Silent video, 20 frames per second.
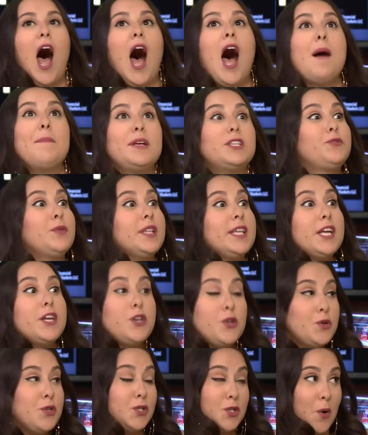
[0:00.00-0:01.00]
Um, it's really a
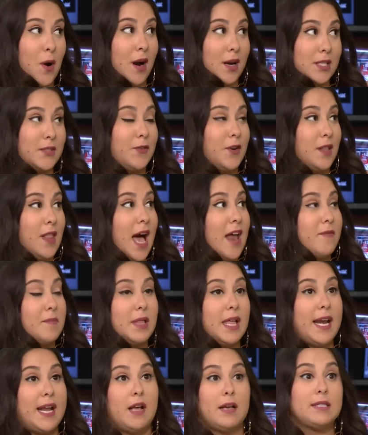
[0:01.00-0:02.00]
news source for a lot of
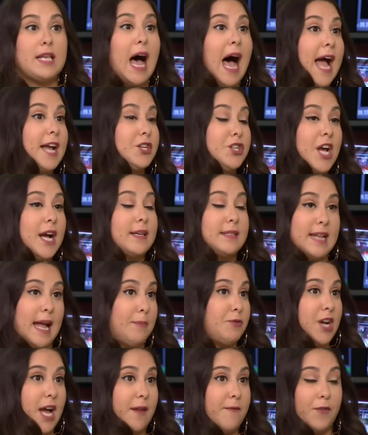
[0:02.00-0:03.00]
millennials. I check
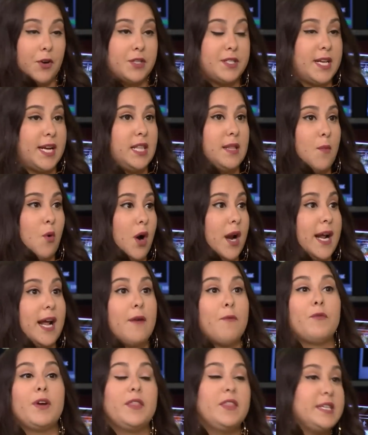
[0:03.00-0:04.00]
Snapchat first thing in the morning. I
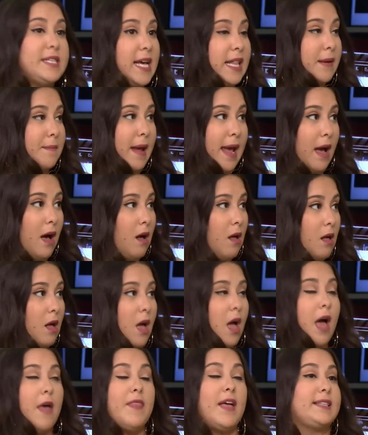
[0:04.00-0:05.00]
read the Daily Mail.
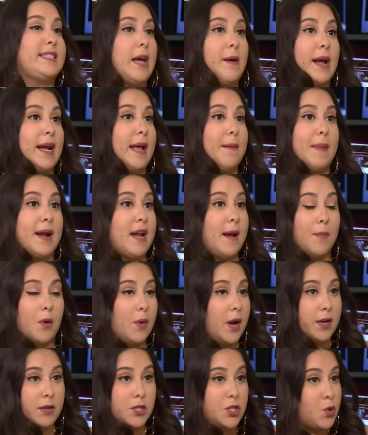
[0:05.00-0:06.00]
That's how I get my number
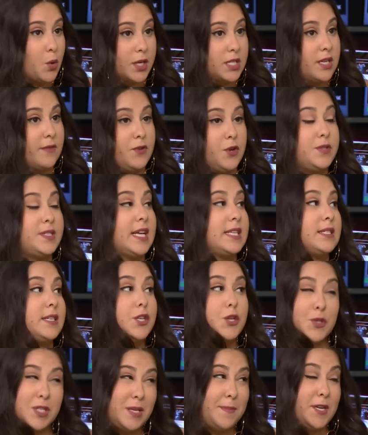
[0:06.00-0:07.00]
one source of news. That's
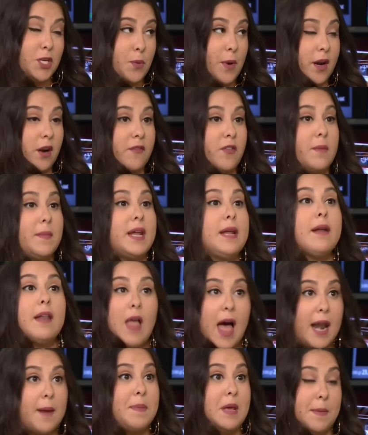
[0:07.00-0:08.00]
used to be Twitter for me, and a
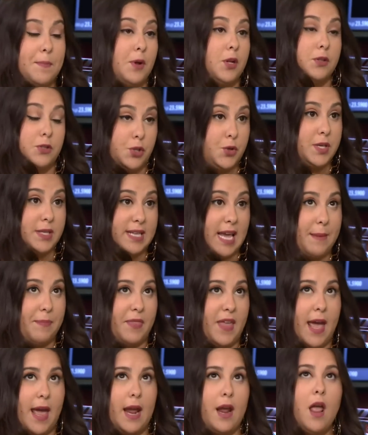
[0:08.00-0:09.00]
lot of people do the same
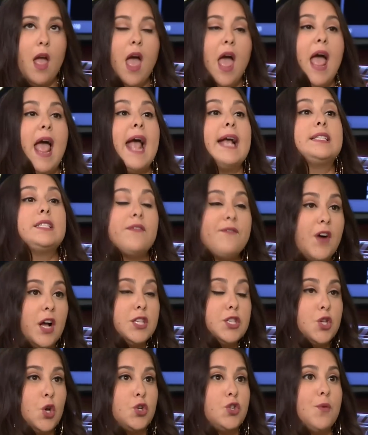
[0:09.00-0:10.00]
thing. It's a
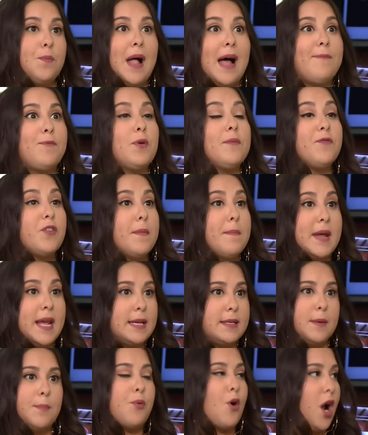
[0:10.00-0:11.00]
fun social platform. For me,
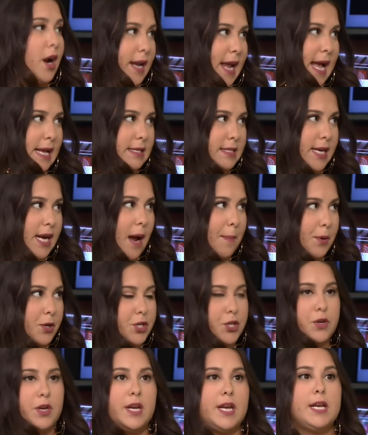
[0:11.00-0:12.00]
it's a broadcasting
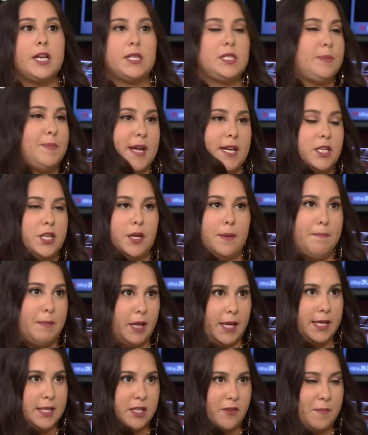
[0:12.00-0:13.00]
opportunity to speak to
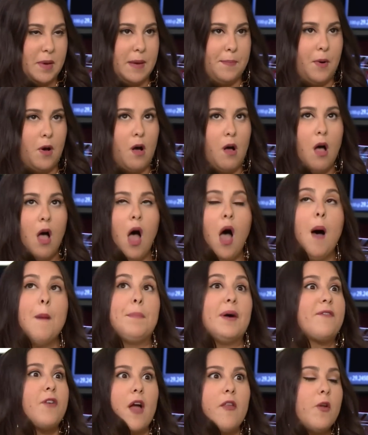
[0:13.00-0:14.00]
millions of people.
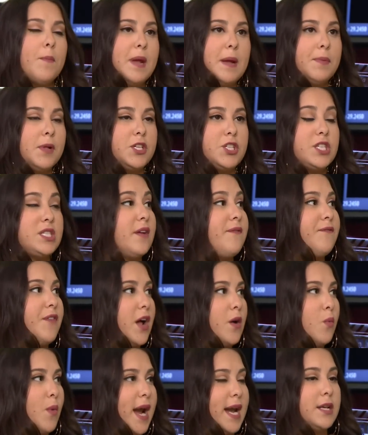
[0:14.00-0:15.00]
But for other people, it's just a
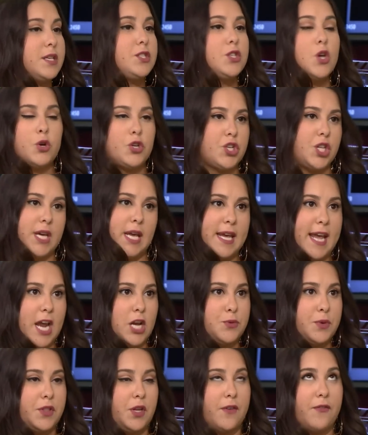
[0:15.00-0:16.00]
fun way to socially
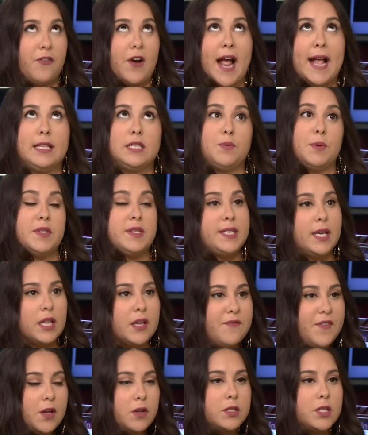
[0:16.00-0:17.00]
engage with your friends with silly
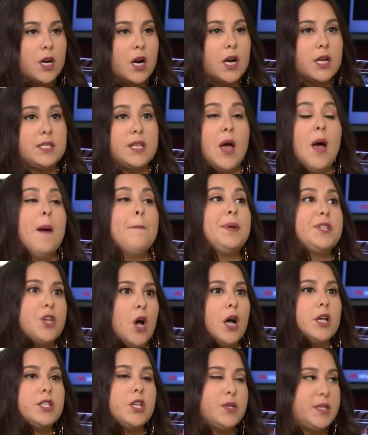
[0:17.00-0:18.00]
filters, but to
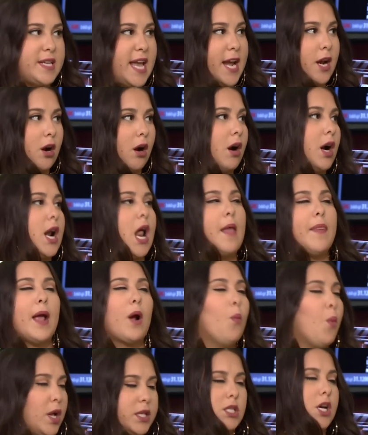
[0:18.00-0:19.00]
also stay current on
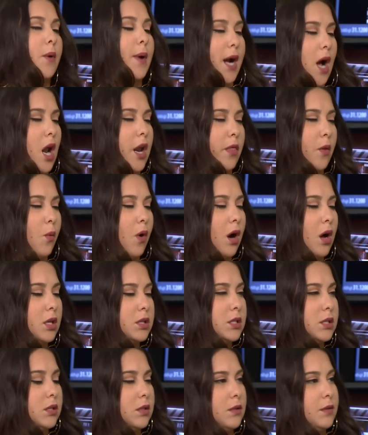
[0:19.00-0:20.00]
like what's going on in the
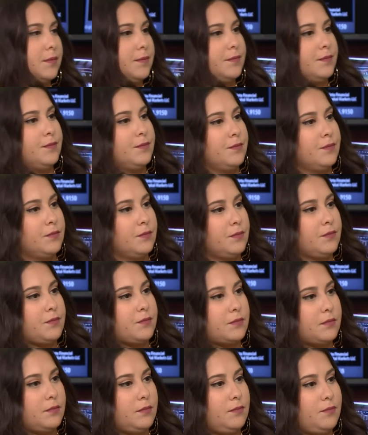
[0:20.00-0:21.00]
world. You're also on
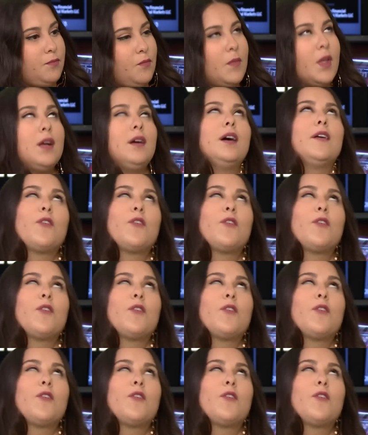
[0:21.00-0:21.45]
Instagram, though.